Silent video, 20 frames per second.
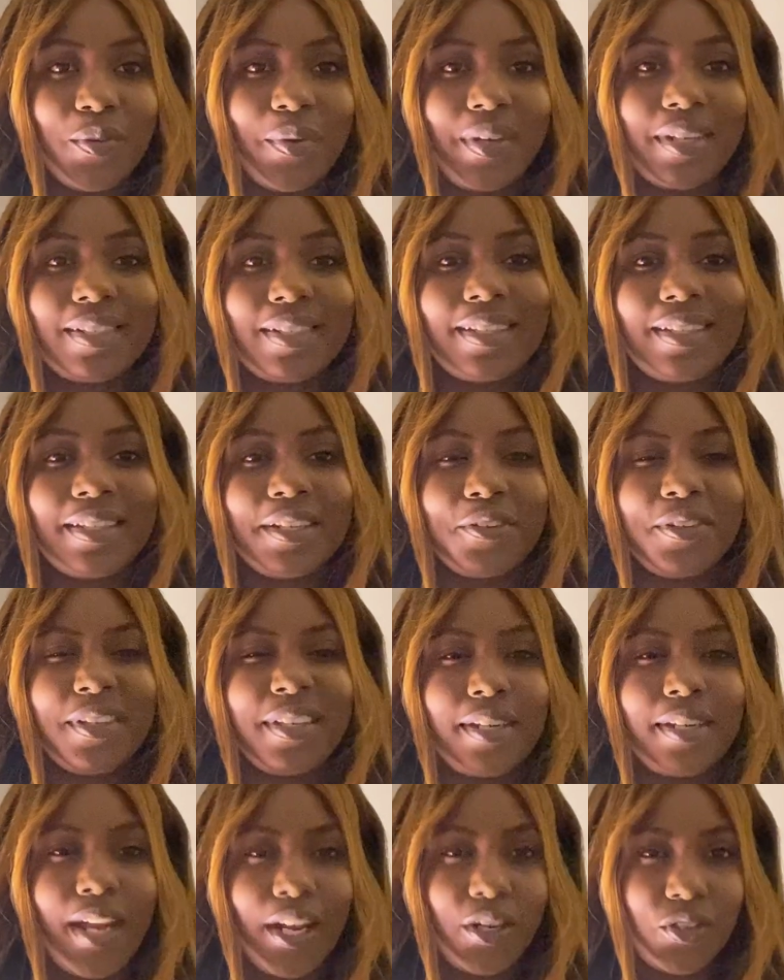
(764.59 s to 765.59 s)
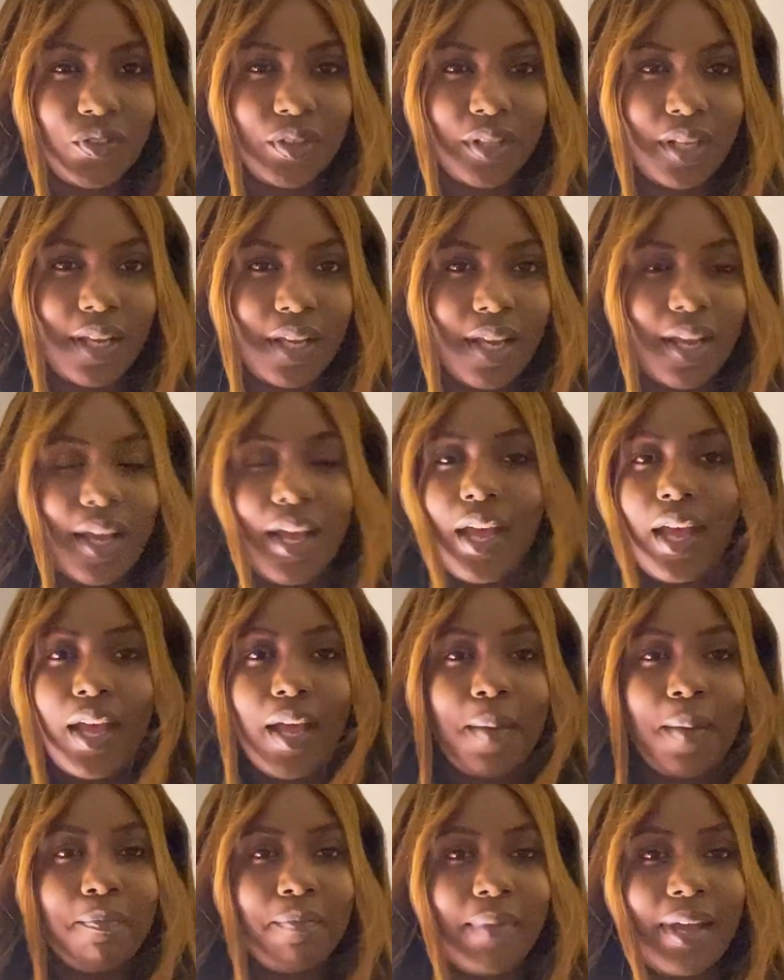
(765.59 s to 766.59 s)
It is literally naturally
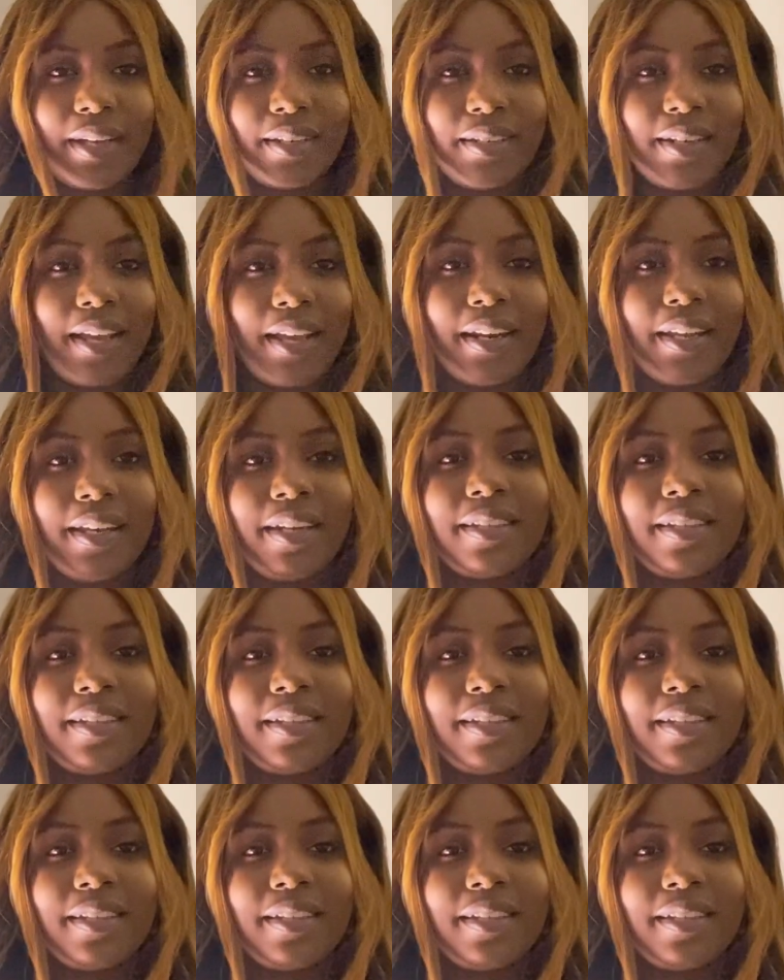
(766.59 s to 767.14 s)
magnetic.